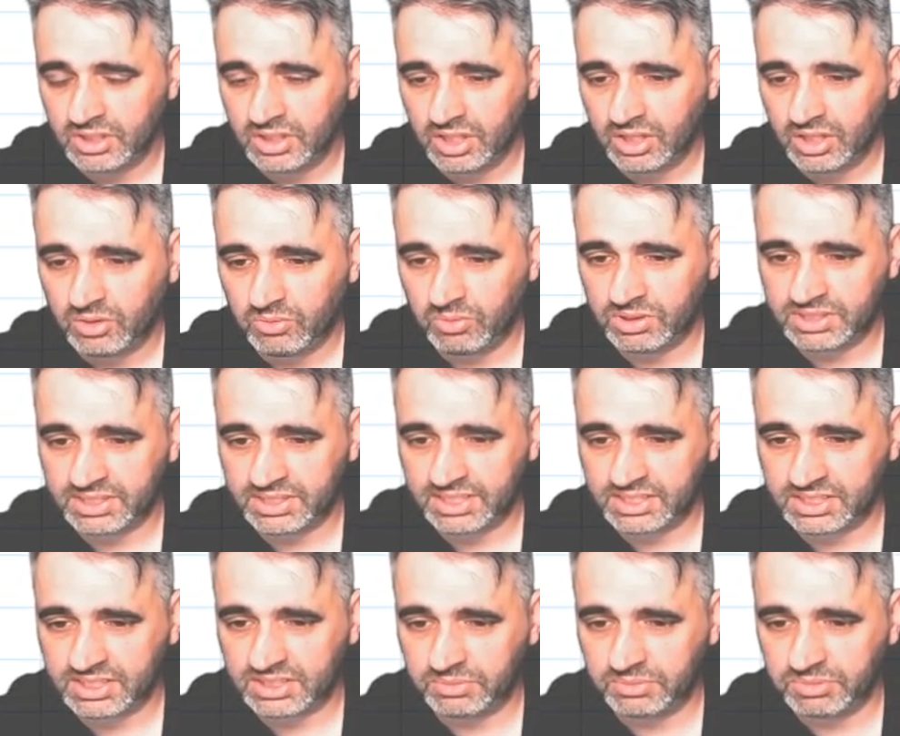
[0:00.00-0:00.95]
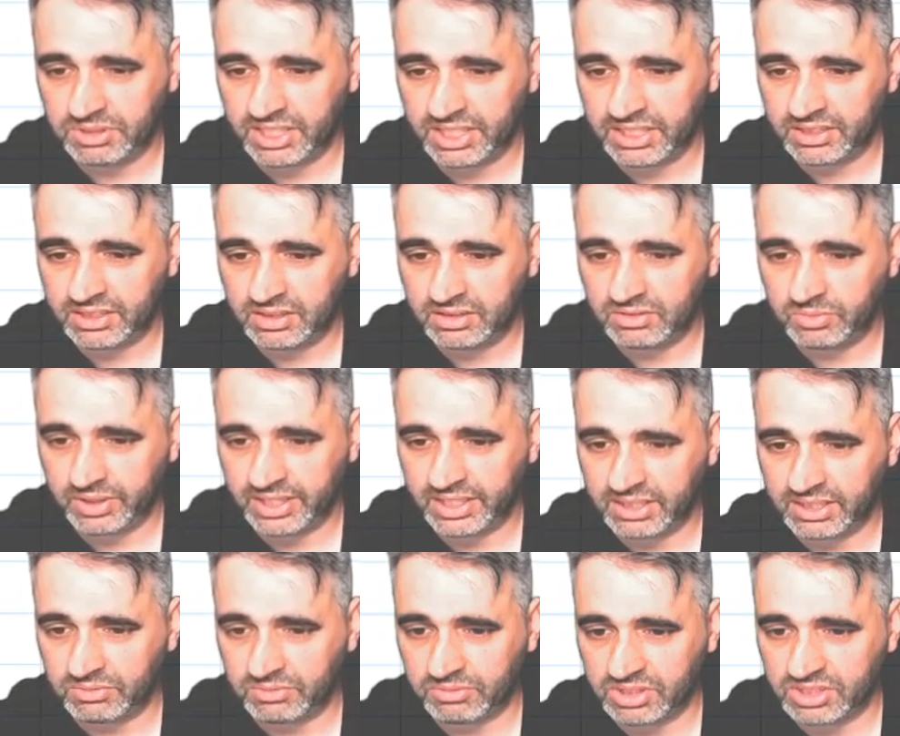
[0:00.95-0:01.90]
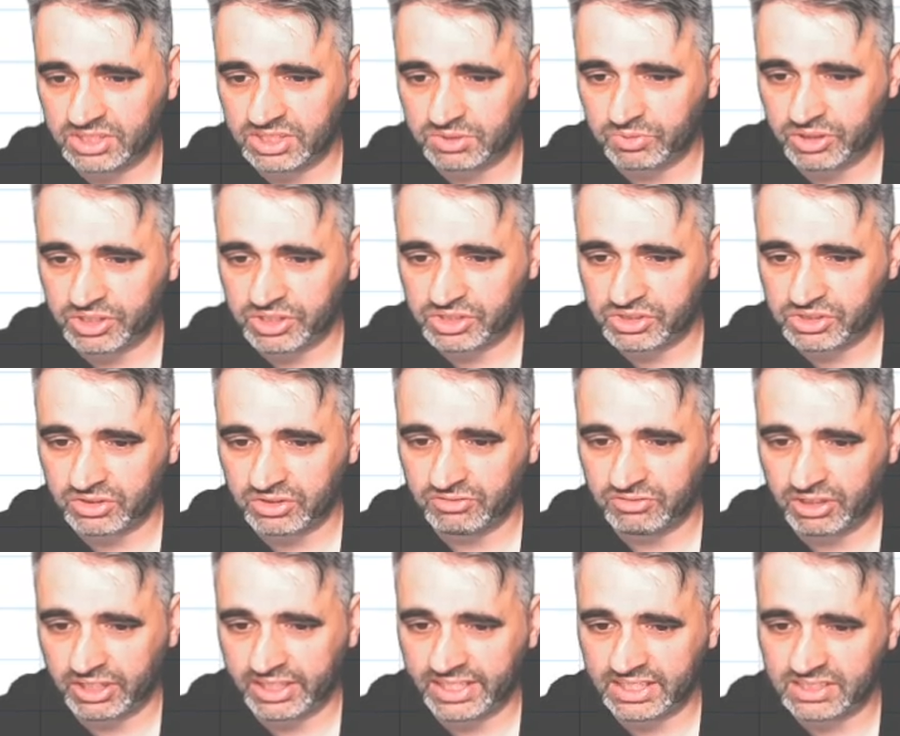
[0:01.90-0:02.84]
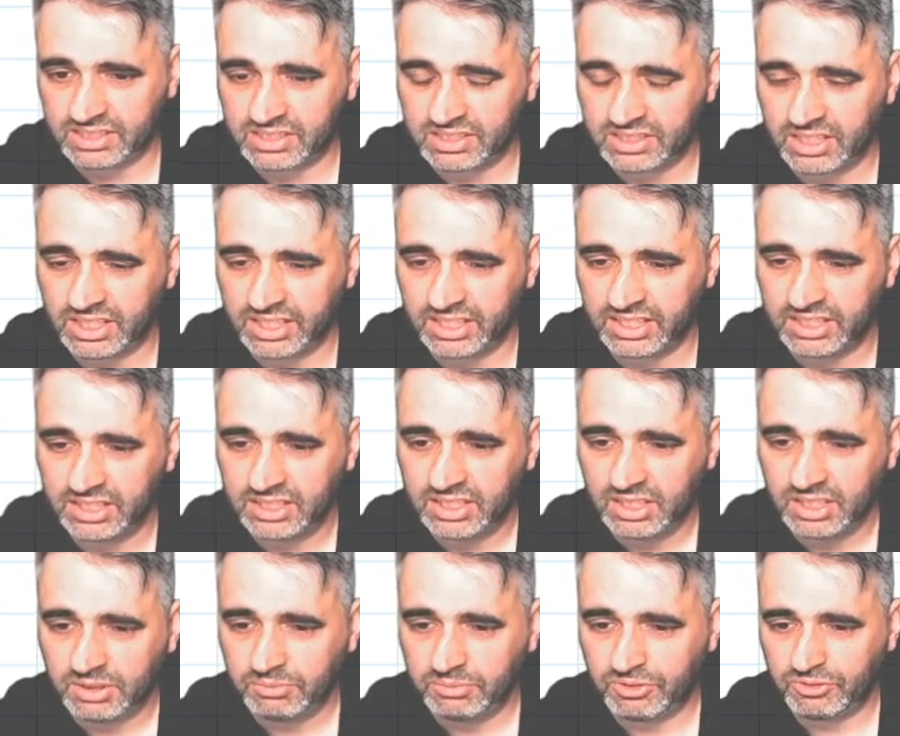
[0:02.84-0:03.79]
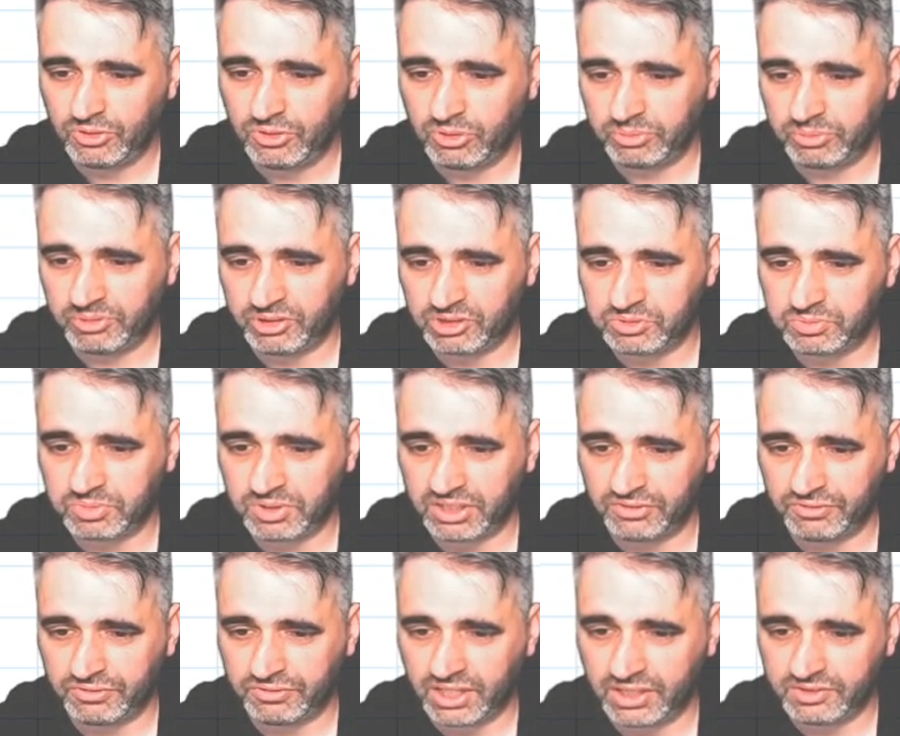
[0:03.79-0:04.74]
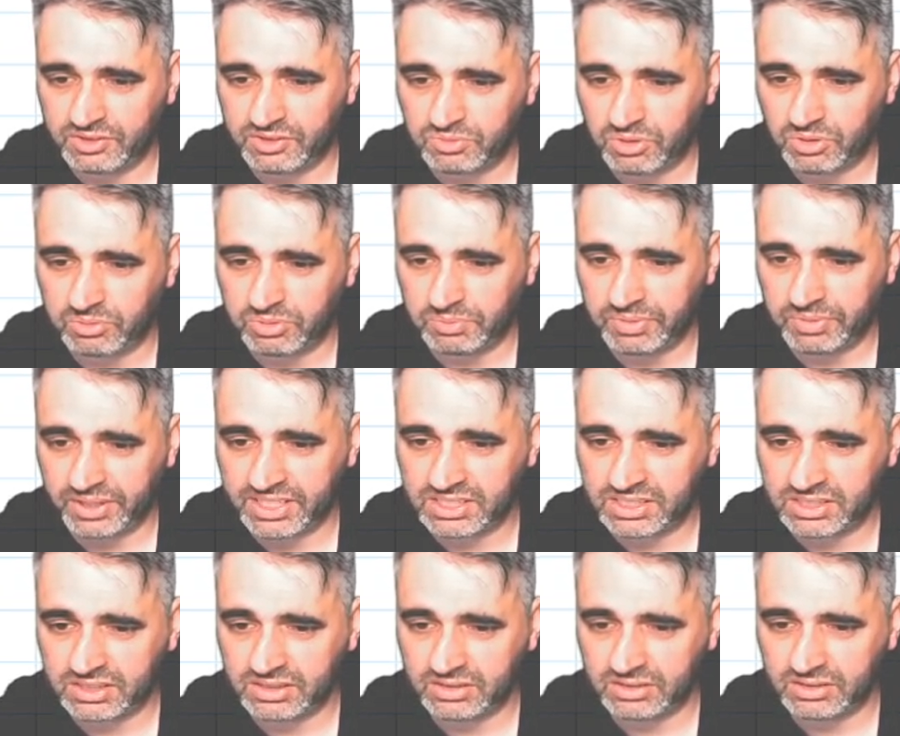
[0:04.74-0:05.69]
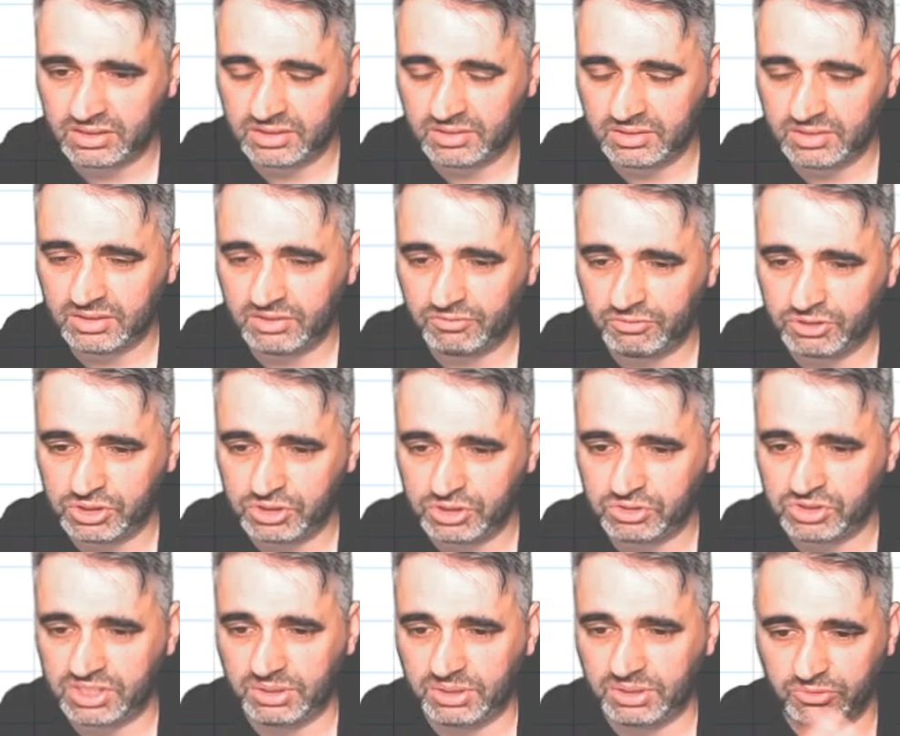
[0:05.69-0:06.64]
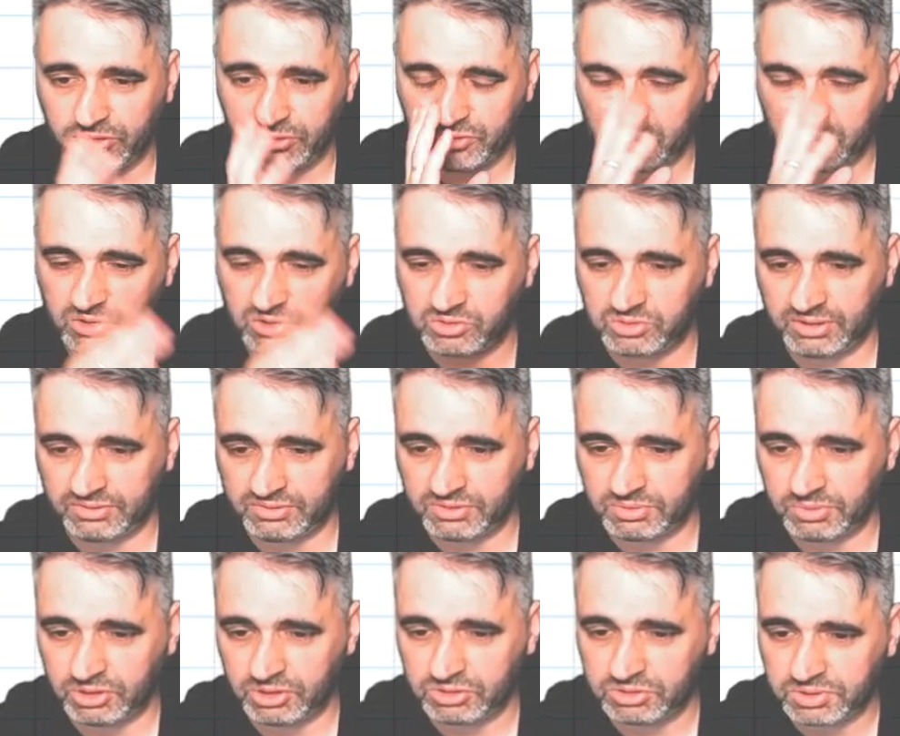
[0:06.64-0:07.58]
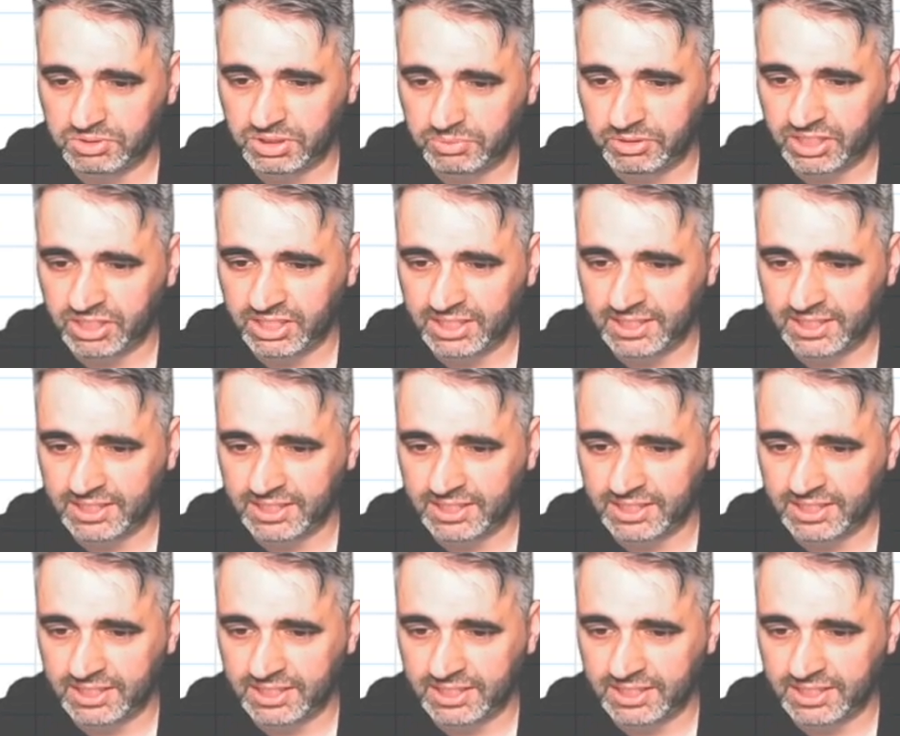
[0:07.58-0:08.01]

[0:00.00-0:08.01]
Once that's eliminated, we end up with this expression on the right hand side. Before we multiply the 5, it's probably best to reduce the number of terms we have to multiply by.